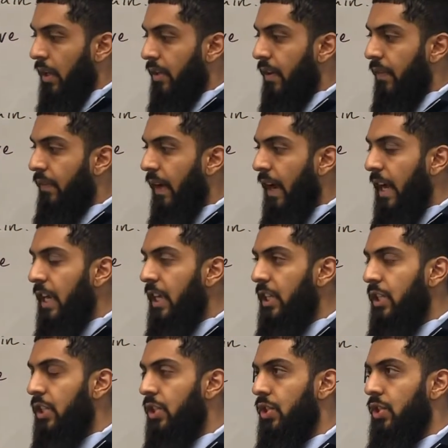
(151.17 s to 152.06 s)
The
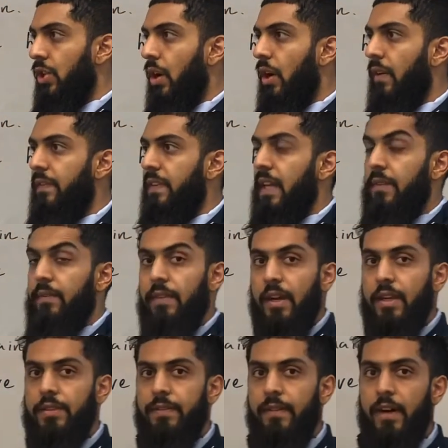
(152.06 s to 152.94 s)
range of the
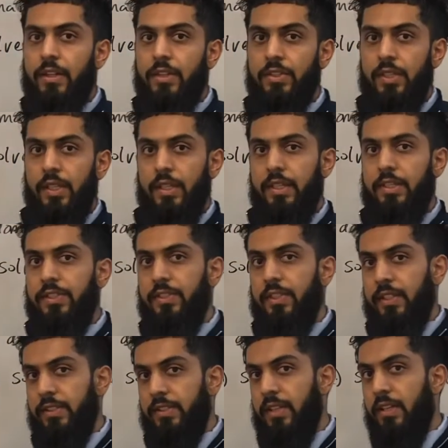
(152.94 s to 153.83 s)
inverse function is
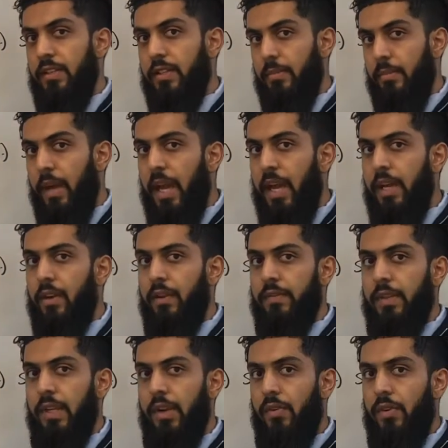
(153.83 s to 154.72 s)
just the domain
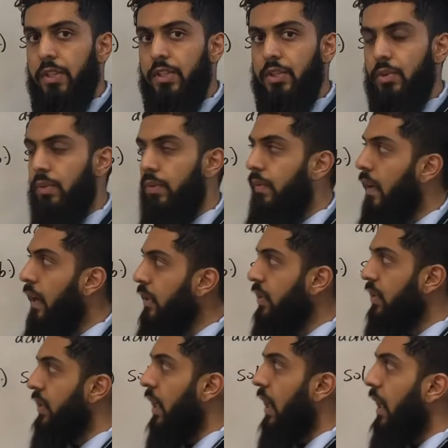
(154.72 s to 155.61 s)
of the original
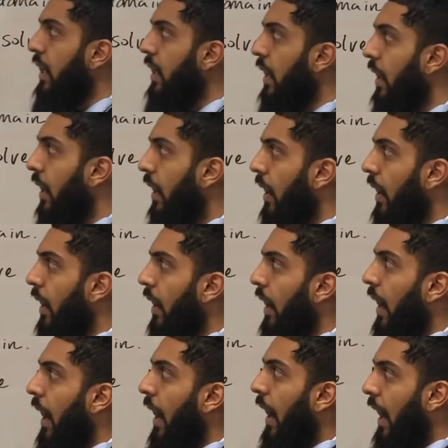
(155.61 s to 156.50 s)
function.
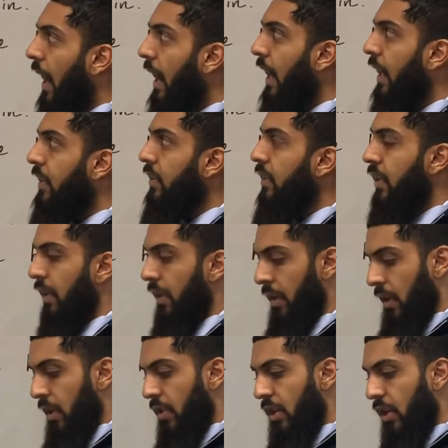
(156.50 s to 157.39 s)
And
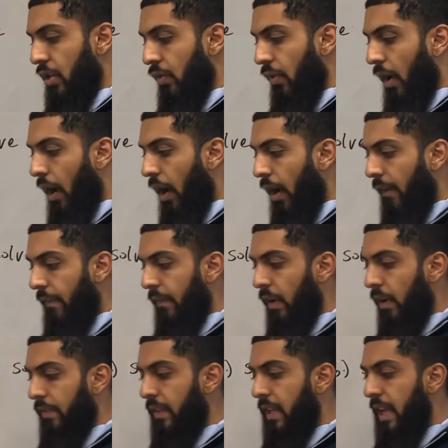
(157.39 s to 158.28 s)
the graph
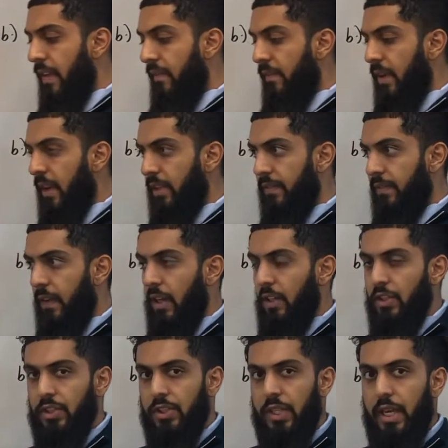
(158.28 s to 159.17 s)
of the inverse
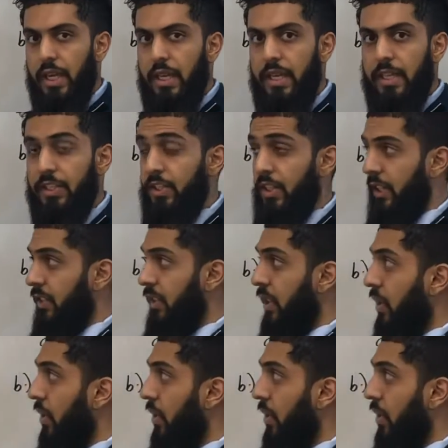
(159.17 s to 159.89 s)
function is just the